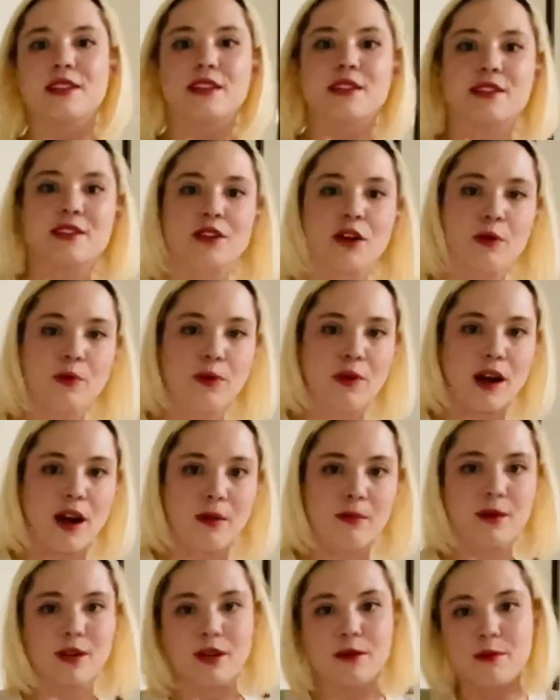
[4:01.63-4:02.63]
no
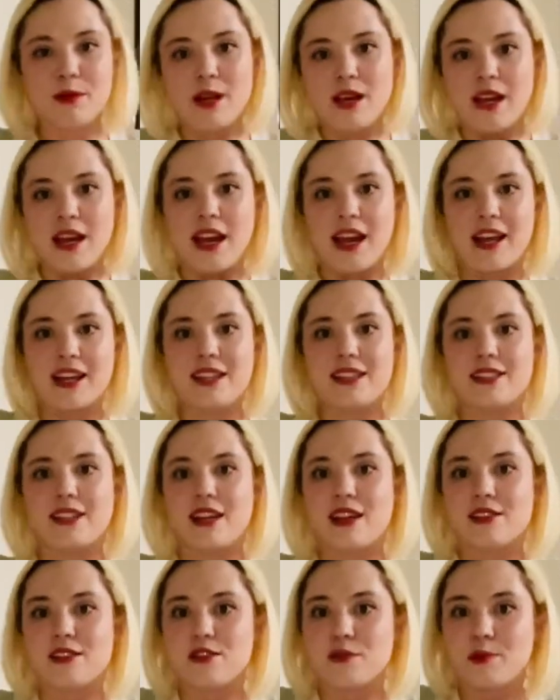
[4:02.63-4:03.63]
problem, and it's
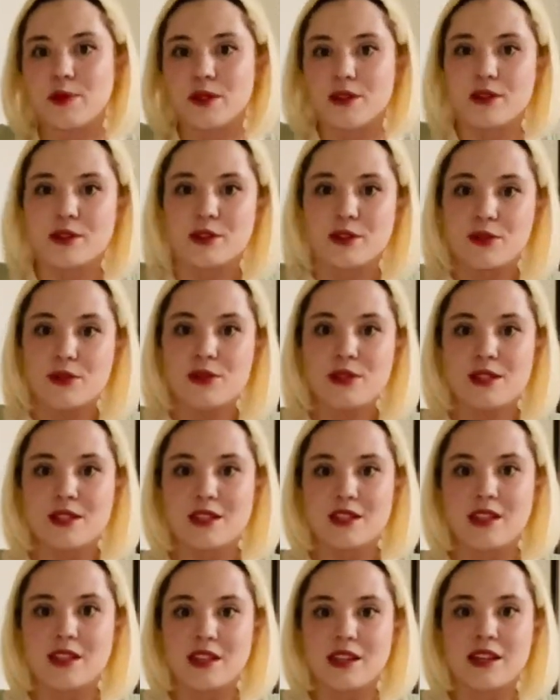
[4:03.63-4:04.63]
not super
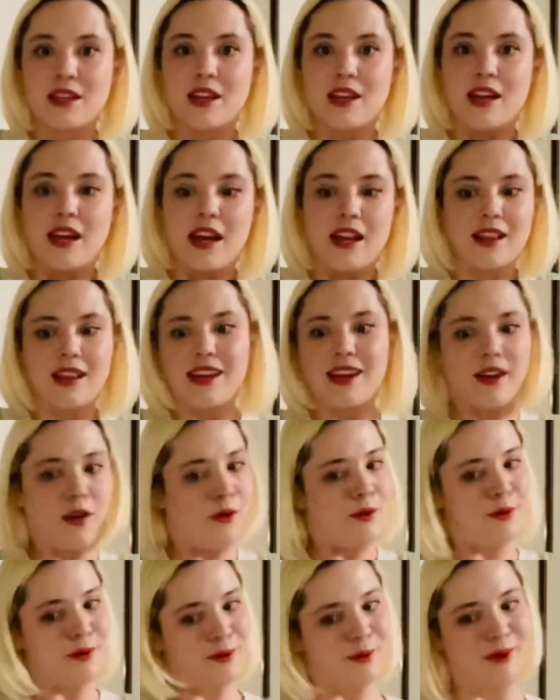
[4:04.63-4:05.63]
loose. Like,
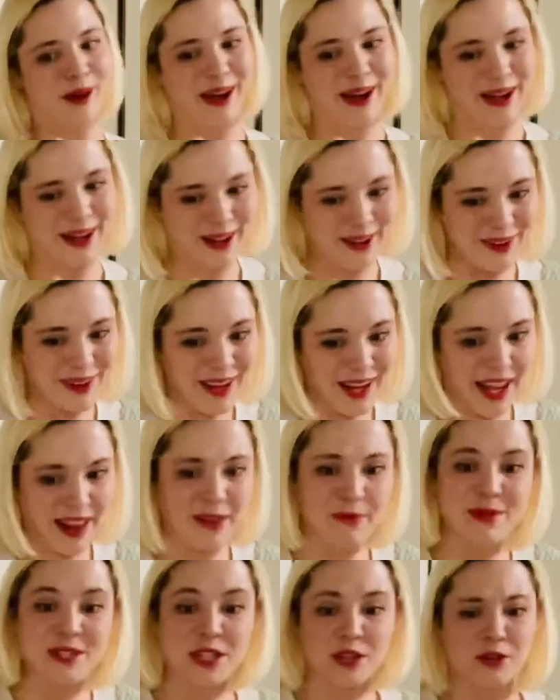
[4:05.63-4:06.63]
wow. And
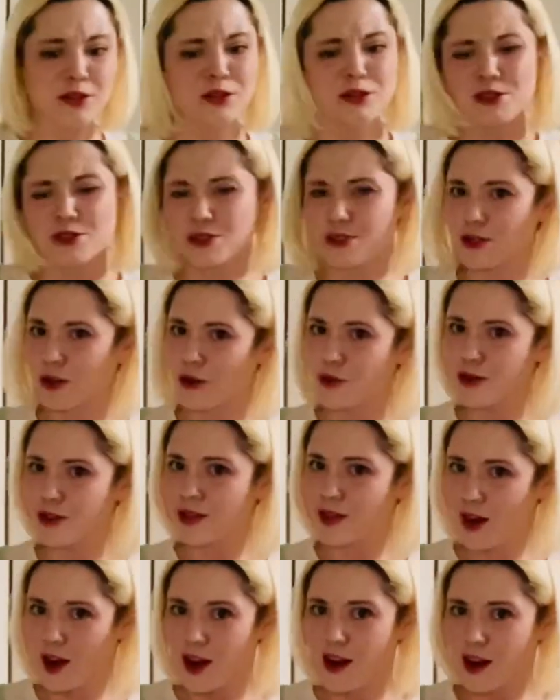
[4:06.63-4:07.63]
the material is so
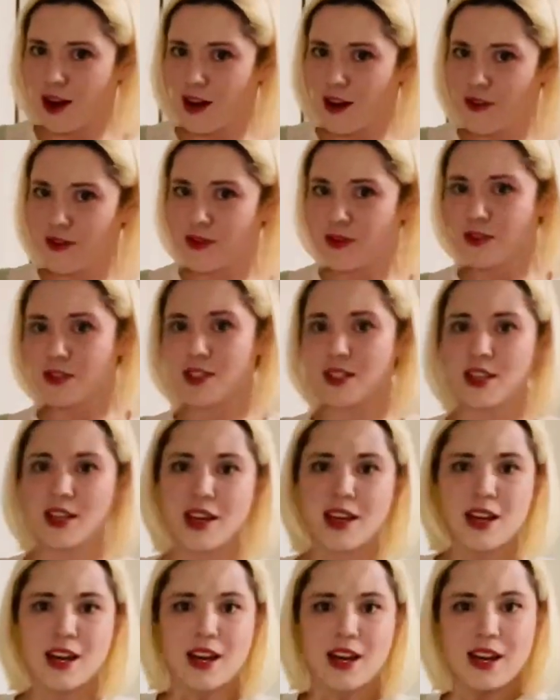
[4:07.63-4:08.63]
soft.
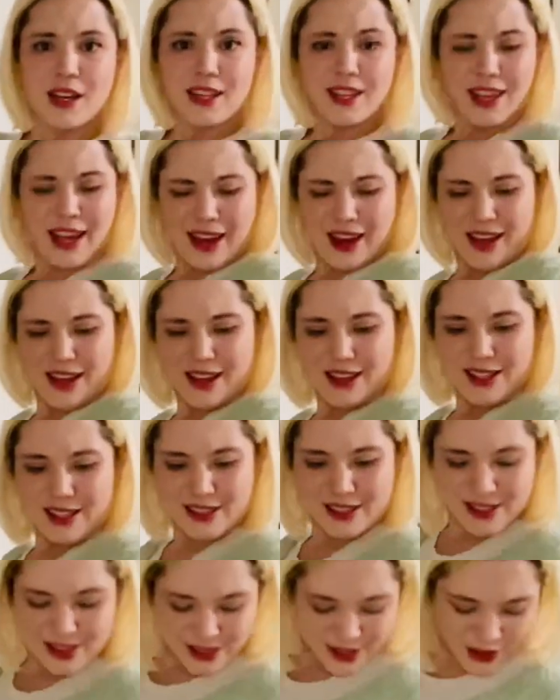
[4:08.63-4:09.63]

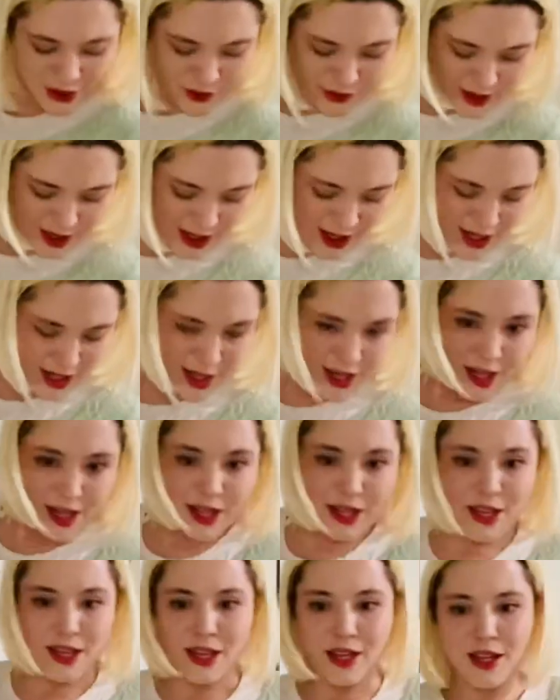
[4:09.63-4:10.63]
Yes. Okay.
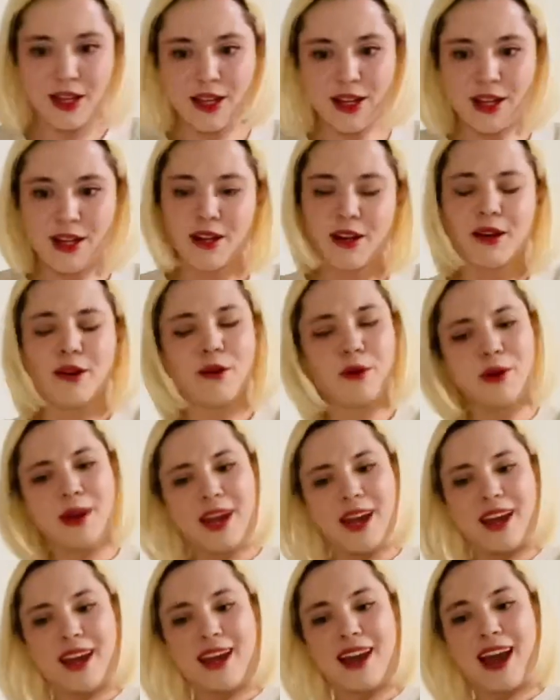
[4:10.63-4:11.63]

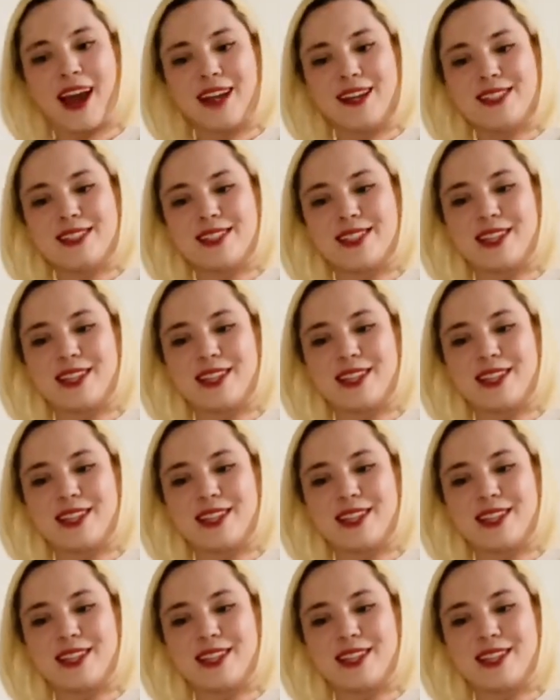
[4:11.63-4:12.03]
I